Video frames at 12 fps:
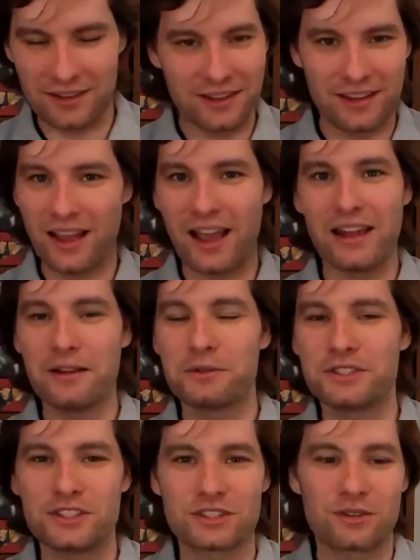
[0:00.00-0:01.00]
And it was
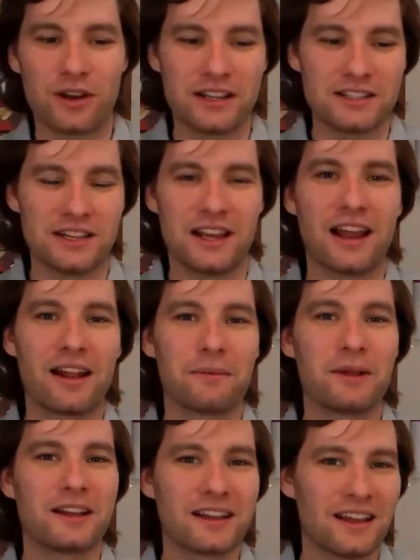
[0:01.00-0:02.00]
just crazy. And I'm
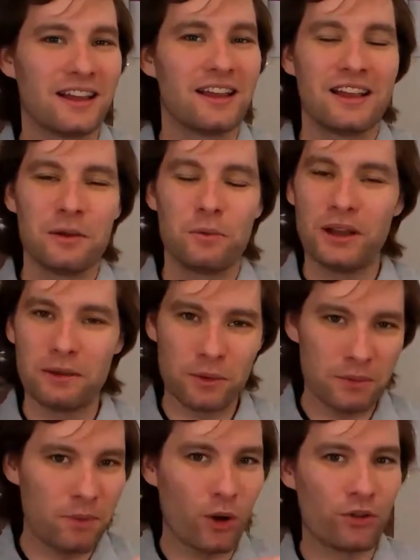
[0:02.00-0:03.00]
like, we
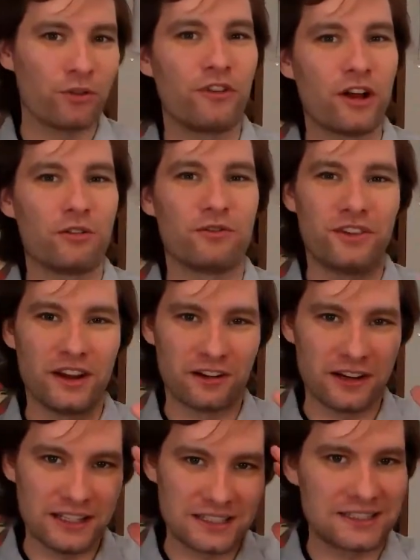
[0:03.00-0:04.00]
both felt
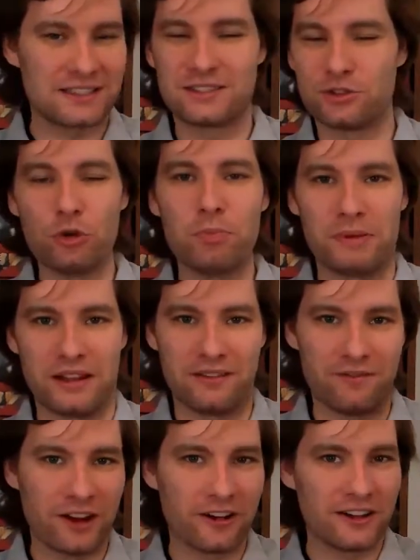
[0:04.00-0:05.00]
very stupid,
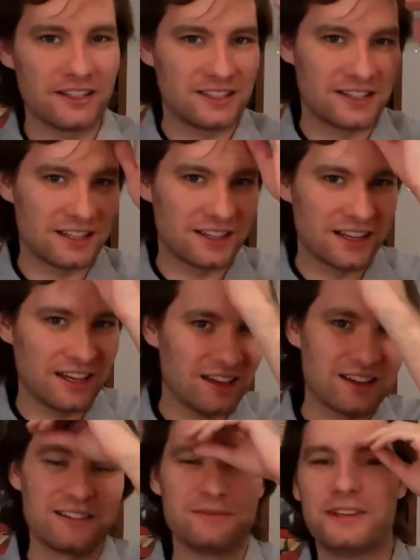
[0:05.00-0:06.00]
very silly.
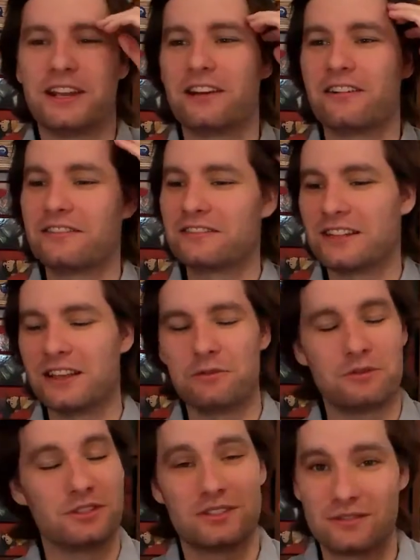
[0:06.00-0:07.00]
It
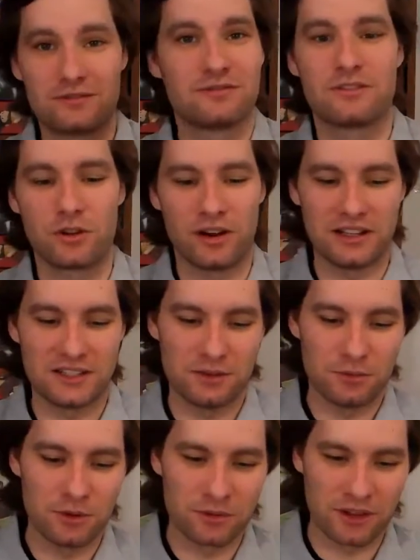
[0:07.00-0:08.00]
was crazy.
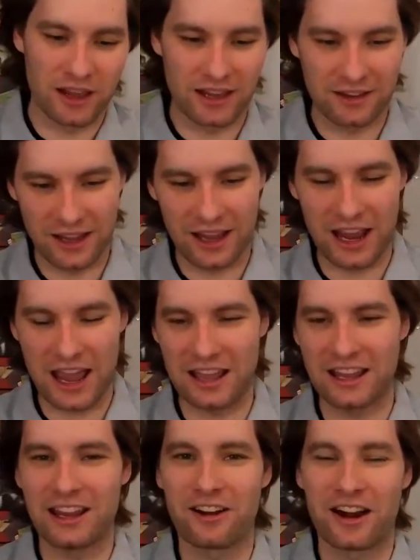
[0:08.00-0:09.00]
We were like
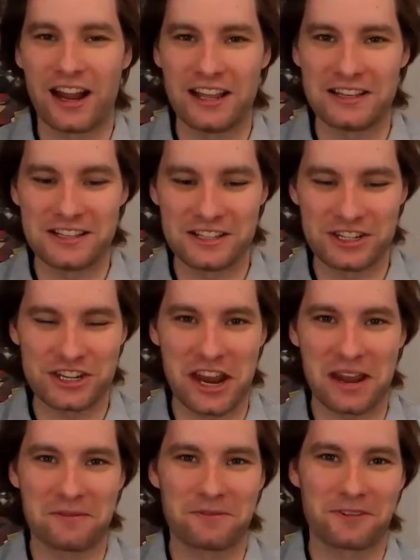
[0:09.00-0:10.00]
hanging our heads in
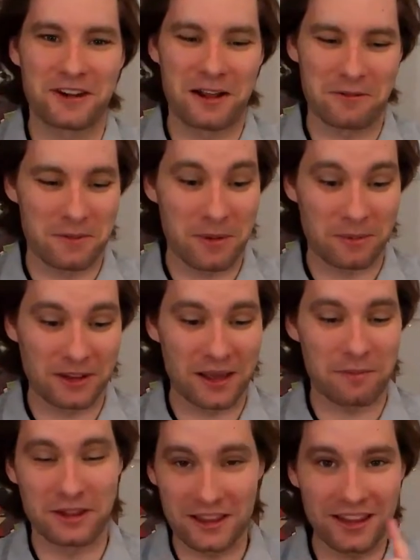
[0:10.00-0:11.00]
shame for not remembering that.
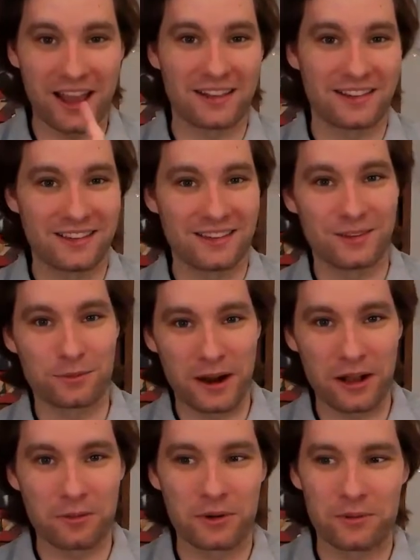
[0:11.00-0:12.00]
But yes, this is
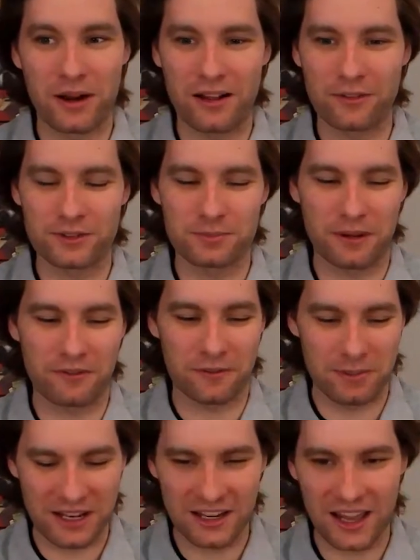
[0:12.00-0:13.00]
Railroad Rivals by
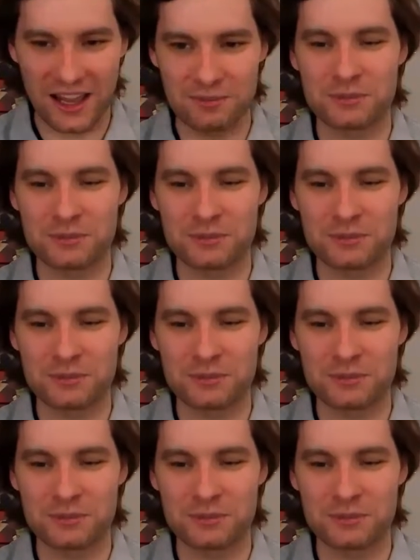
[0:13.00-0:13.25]
Forbidden Games.